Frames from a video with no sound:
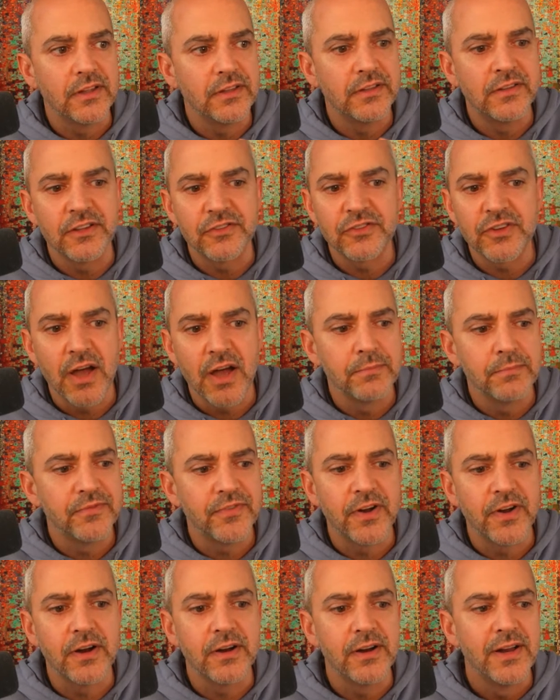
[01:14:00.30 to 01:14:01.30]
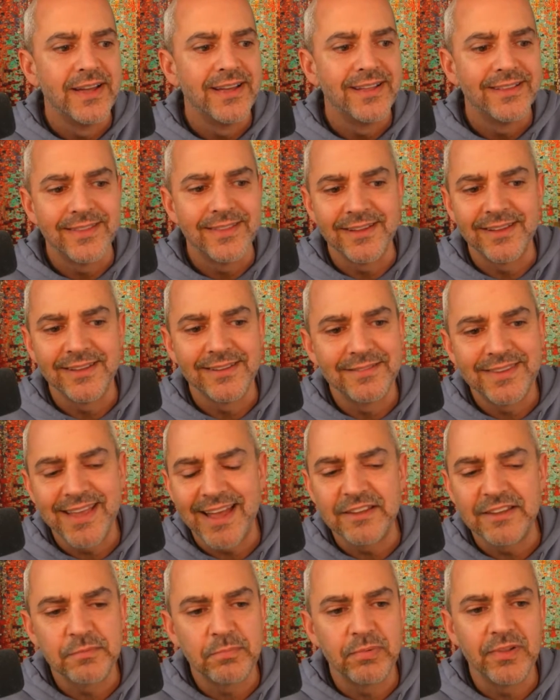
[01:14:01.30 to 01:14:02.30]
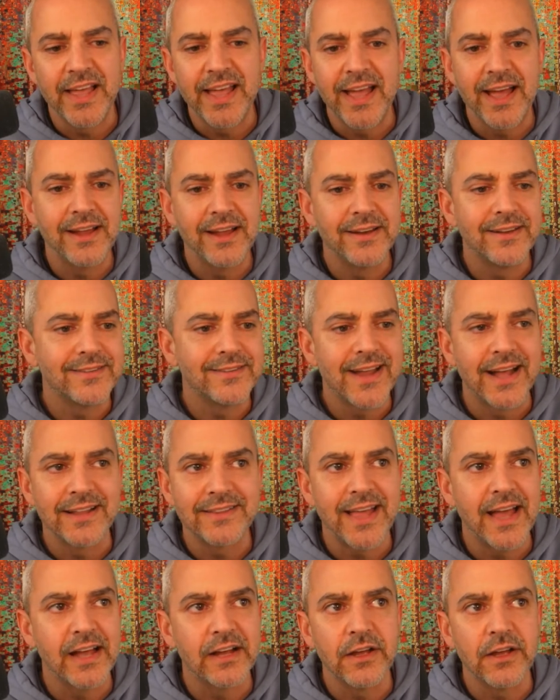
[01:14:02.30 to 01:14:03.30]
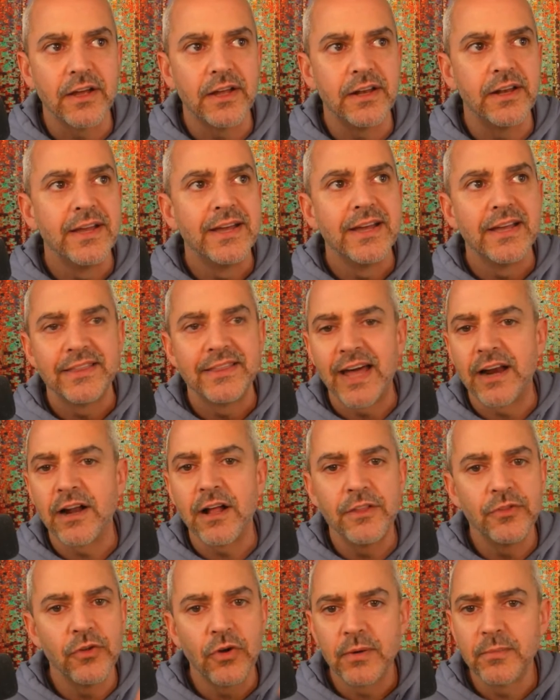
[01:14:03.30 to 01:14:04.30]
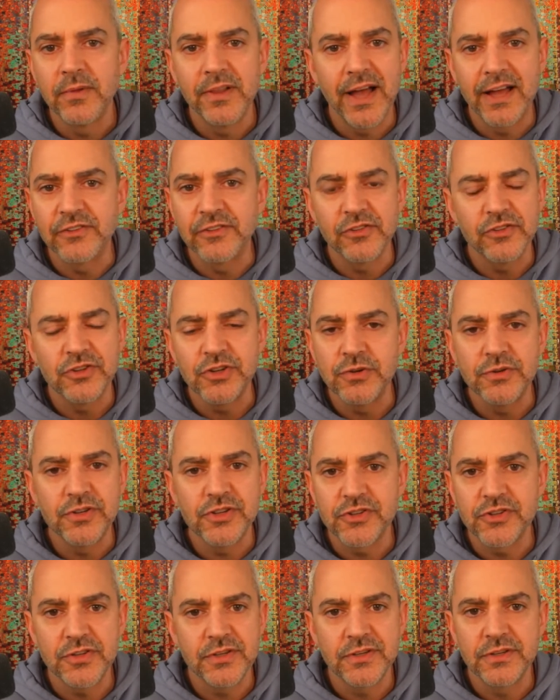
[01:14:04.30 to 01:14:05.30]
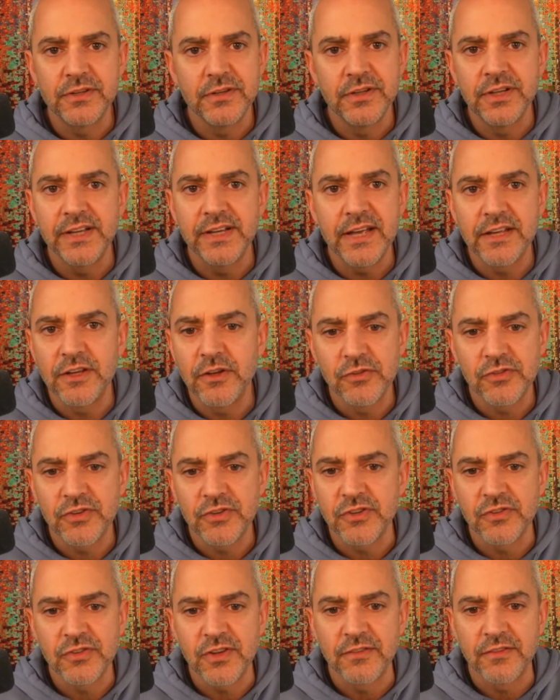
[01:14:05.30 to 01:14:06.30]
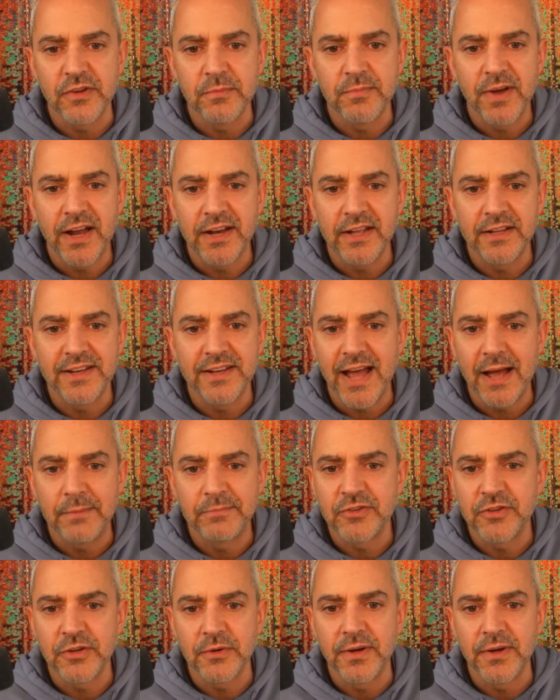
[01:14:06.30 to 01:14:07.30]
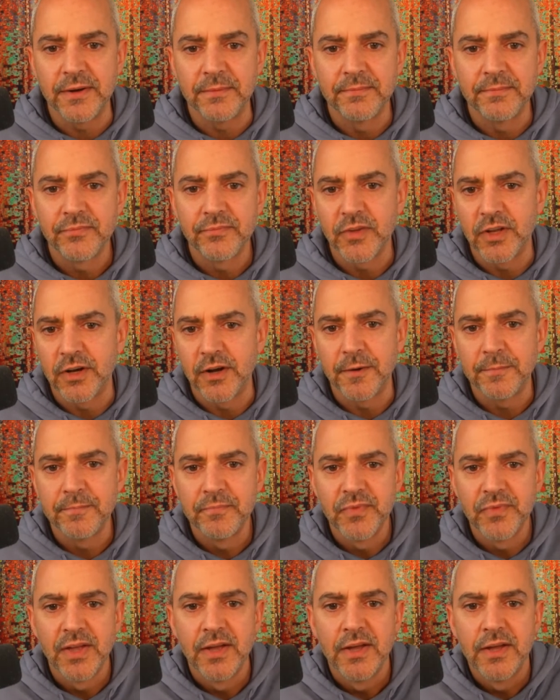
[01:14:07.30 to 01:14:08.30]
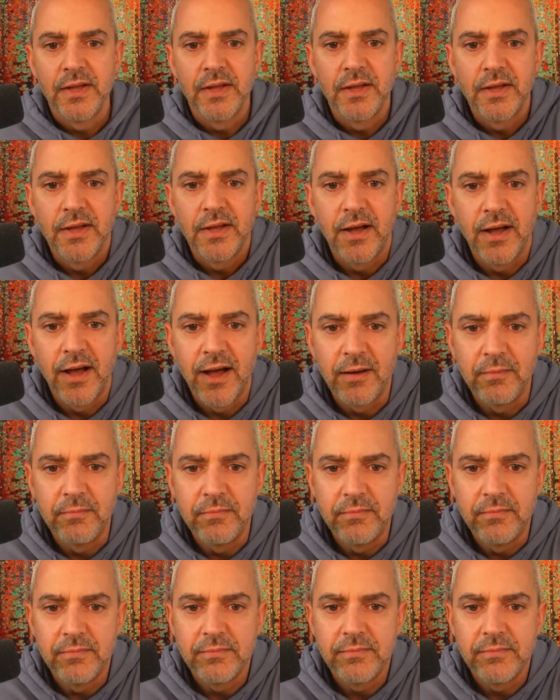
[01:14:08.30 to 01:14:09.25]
discomfort, the taste bland, it's not that good. That all normalizes. You get used to stuff. Your body adapts to it, you know?